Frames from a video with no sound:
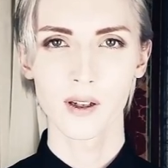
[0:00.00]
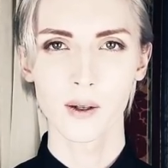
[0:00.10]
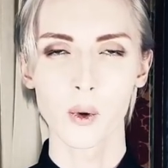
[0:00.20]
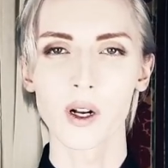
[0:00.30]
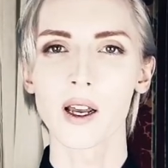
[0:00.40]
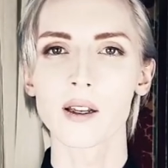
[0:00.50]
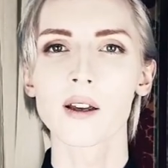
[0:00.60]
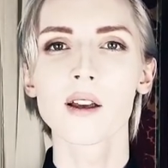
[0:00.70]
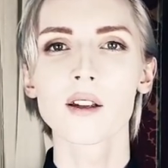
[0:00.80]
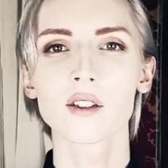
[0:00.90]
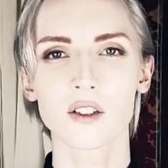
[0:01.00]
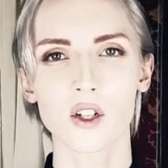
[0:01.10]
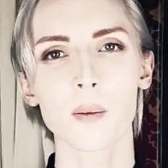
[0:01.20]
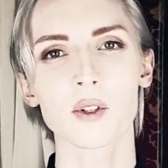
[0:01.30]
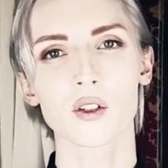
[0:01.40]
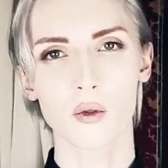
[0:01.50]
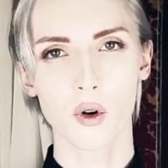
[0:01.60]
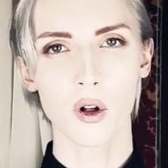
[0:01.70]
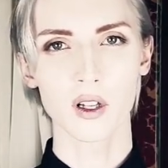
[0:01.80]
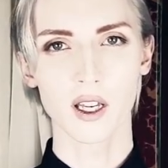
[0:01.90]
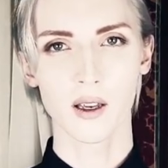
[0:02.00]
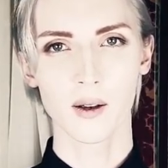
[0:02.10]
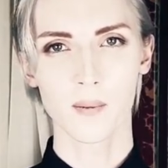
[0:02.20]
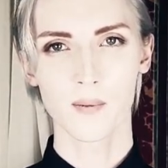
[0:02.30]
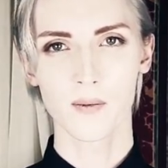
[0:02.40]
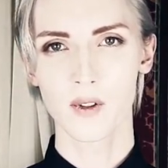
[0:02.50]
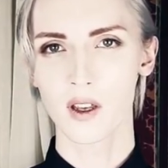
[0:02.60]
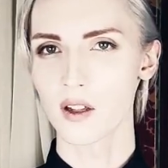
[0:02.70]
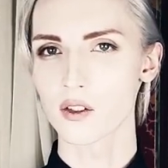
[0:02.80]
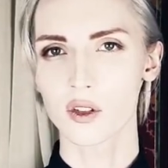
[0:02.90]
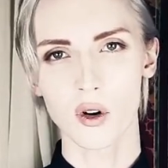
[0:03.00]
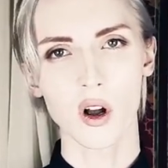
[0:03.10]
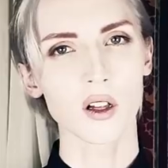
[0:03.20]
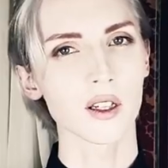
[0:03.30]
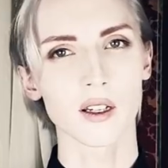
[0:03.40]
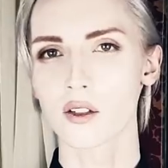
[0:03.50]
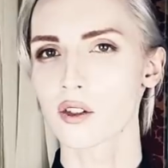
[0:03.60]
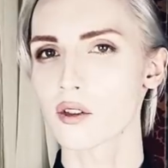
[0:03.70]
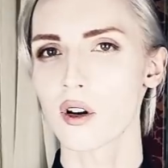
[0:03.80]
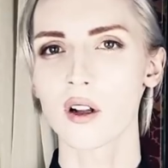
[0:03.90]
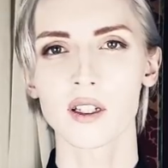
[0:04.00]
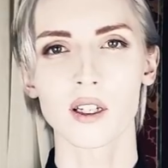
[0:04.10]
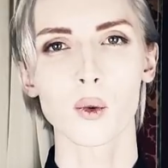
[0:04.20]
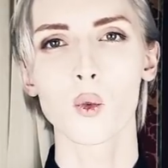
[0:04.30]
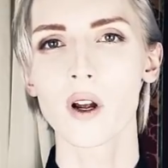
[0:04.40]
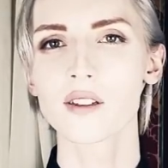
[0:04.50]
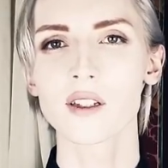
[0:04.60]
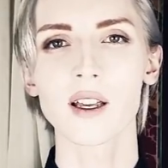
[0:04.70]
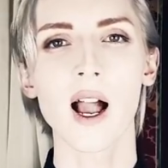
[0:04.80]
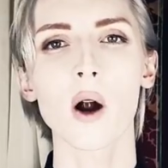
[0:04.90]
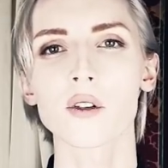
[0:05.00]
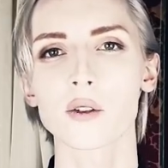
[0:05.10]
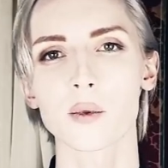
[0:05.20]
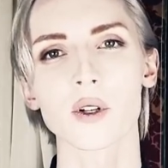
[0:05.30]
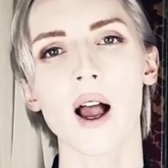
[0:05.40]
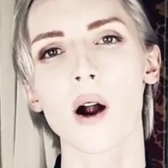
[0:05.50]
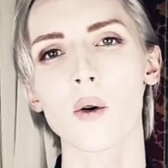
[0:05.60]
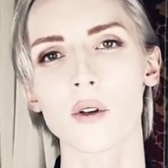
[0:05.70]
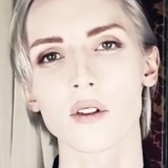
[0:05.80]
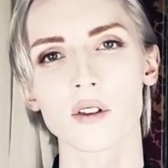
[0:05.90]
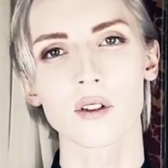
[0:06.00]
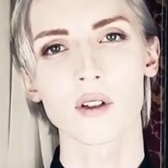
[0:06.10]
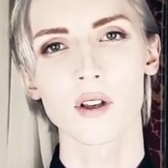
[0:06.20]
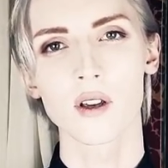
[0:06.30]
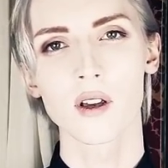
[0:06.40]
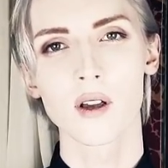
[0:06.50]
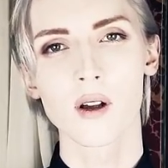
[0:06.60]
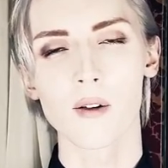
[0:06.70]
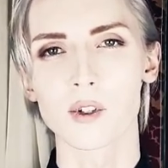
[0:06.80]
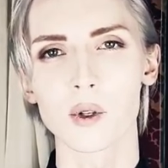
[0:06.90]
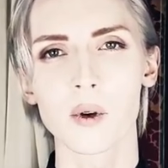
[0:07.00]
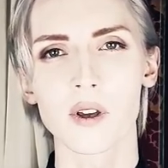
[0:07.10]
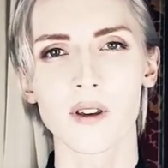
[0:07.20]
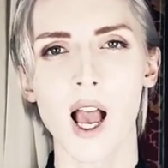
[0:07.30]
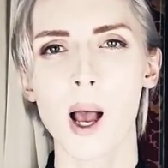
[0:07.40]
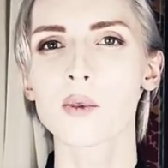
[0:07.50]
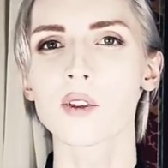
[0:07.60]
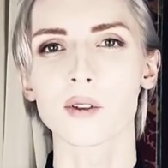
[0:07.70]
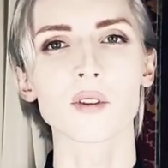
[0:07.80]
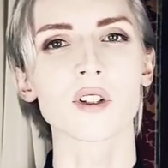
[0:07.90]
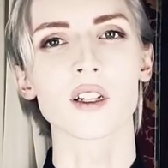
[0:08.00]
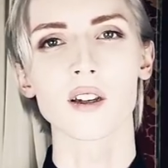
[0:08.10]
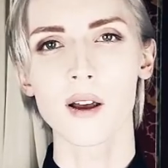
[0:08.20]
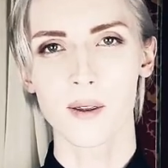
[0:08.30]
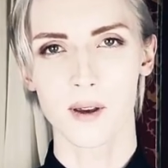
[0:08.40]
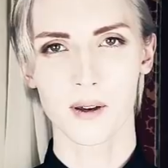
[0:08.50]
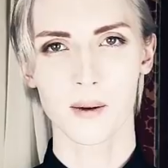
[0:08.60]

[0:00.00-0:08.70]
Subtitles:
When I stopped scrolling and scrolling and scrolling and wasting hours upon hours of doing absolutely nothing,